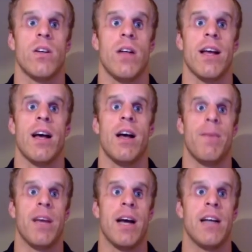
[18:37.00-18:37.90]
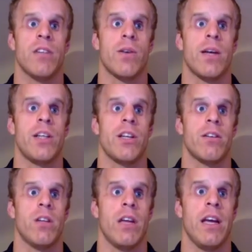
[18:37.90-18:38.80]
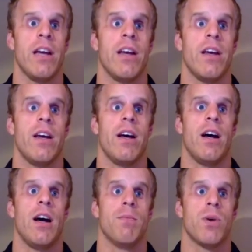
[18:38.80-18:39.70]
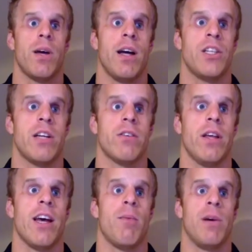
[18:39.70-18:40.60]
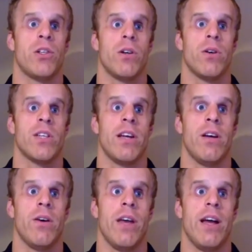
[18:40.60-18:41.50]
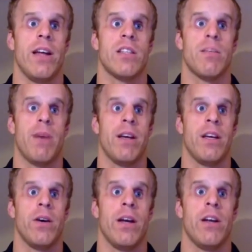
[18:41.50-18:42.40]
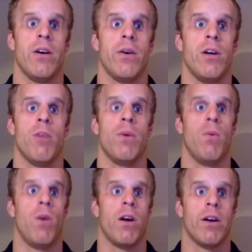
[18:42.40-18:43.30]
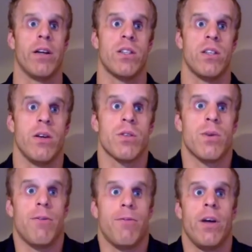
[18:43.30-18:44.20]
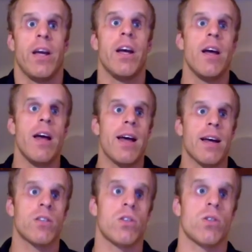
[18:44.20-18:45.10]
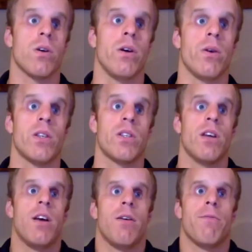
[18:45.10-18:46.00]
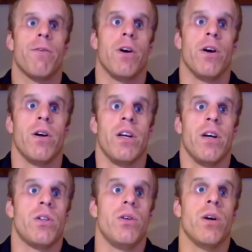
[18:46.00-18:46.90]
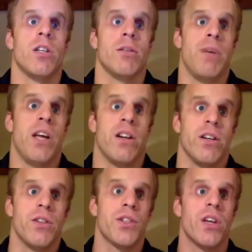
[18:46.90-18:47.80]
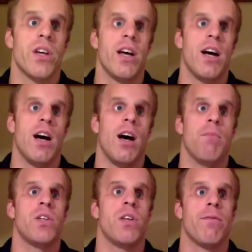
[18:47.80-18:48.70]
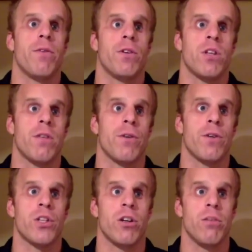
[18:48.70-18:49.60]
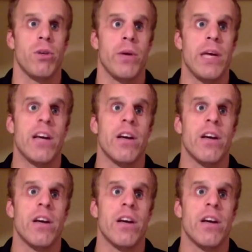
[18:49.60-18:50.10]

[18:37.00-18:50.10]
Well, I generally count my strokes. I know that it's about, you know, I know it's, you know, it's roughly X strokes for, you know, 200 meters, to the first turn buoy.